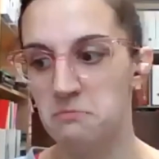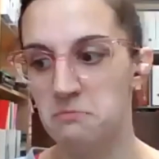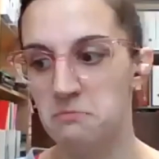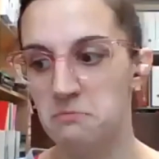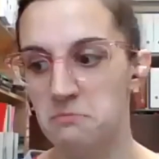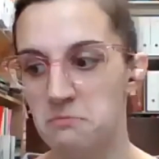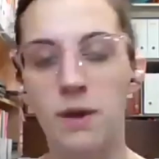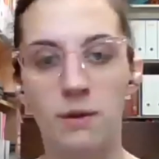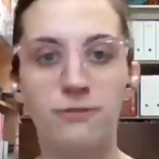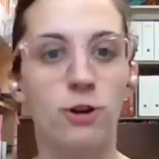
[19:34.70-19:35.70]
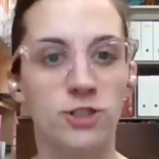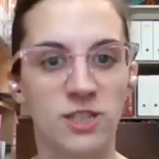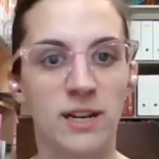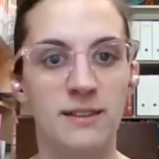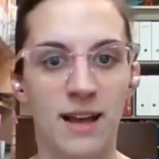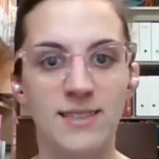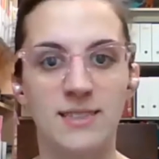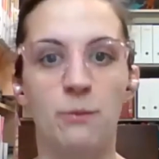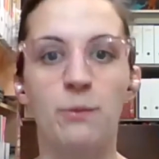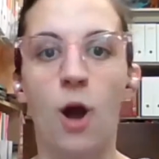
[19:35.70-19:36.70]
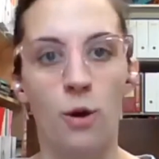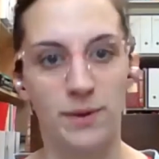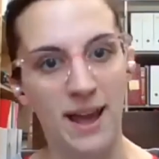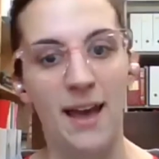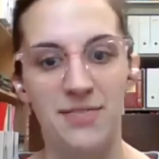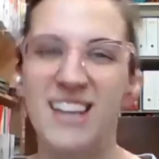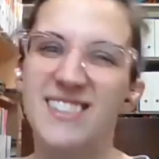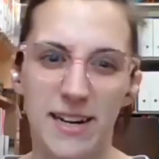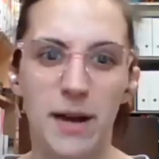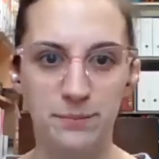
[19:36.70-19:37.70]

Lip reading: we were fortunate in that sense that we already had that set up.